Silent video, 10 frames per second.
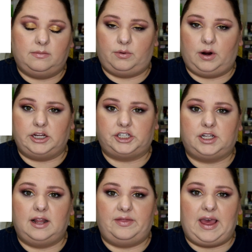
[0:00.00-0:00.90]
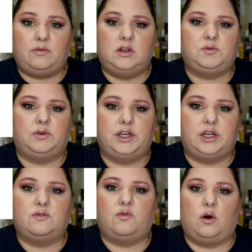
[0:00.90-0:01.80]
brush. That one was really
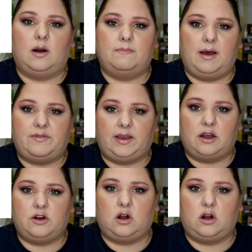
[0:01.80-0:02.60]
good for buffing out your